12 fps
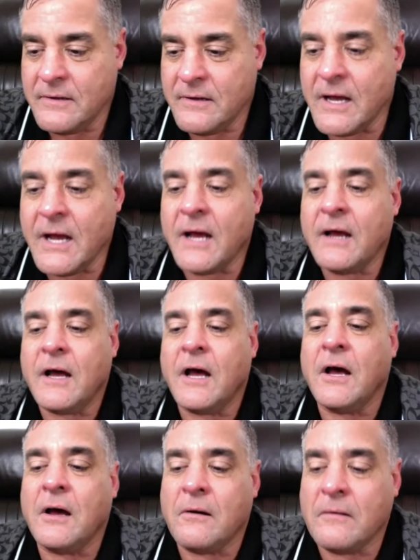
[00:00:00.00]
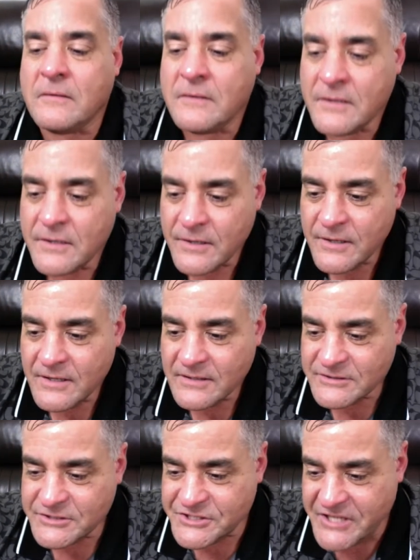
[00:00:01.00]
Oh,
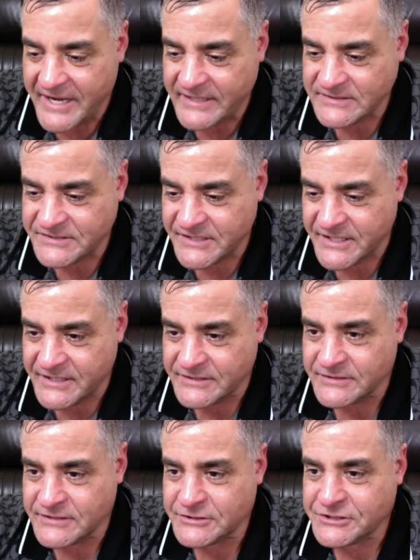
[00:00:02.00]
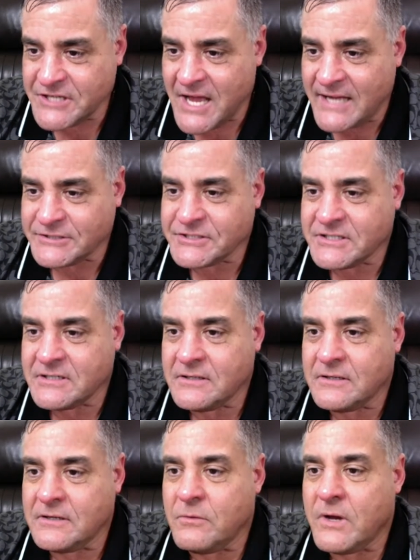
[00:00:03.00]
Jason Shoch,
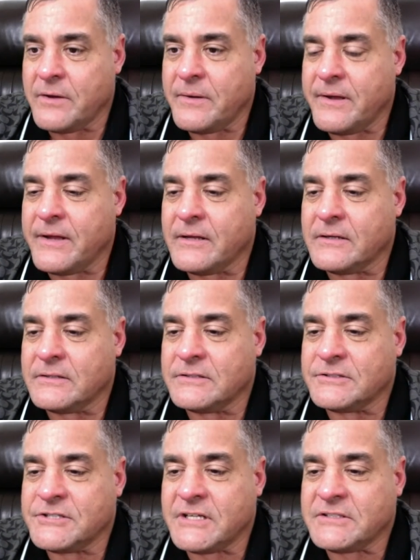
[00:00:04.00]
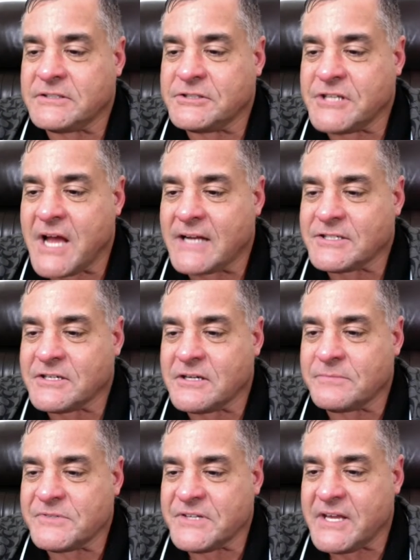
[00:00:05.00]
Wait, wait. Jason Shoch
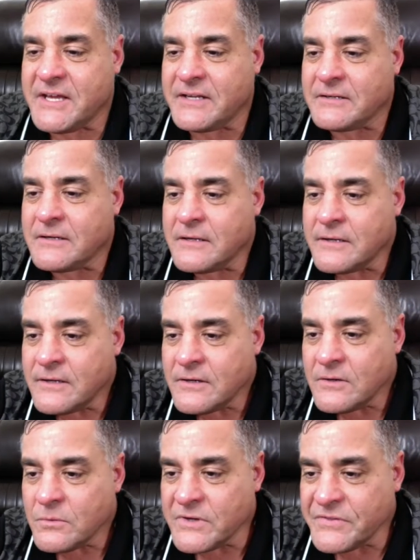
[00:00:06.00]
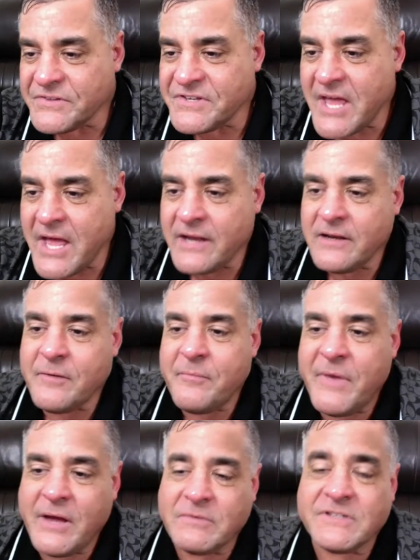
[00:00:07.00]
comes in with 10
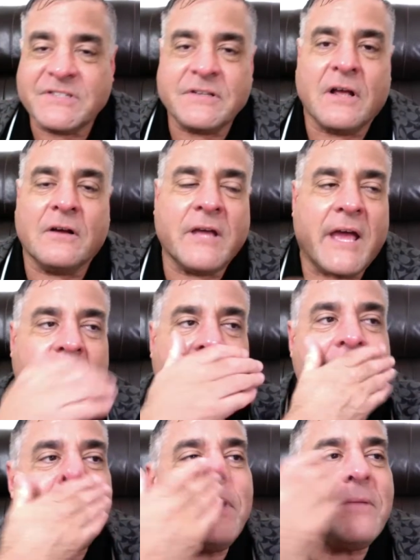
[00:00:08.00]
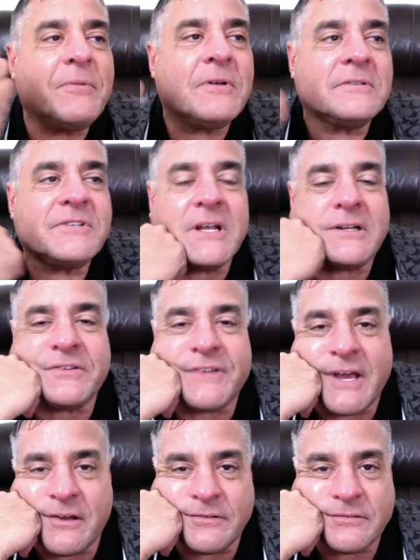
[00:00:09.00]
members. Okay, new people, check this
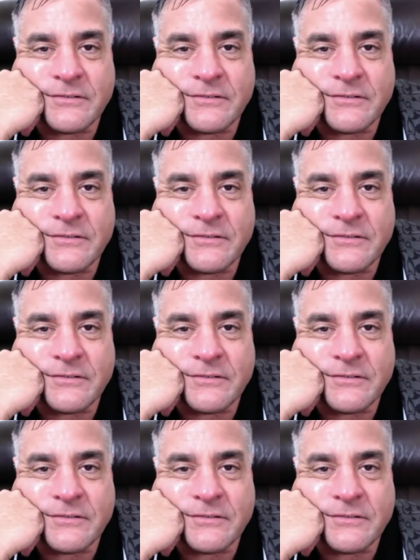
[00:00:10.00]
out.